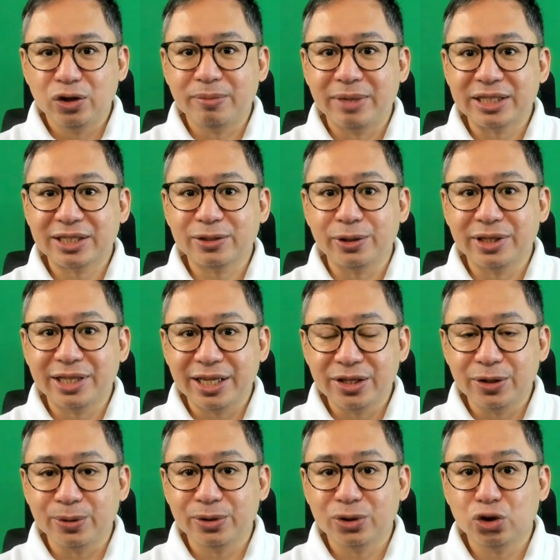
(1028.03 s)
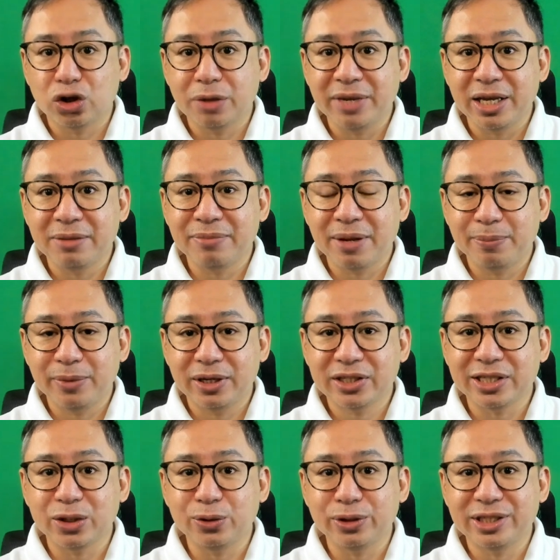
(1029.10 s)
who must continue to remain
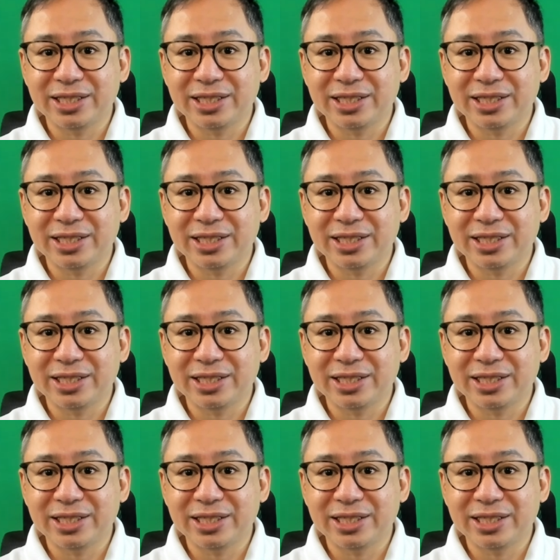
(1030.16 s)
members in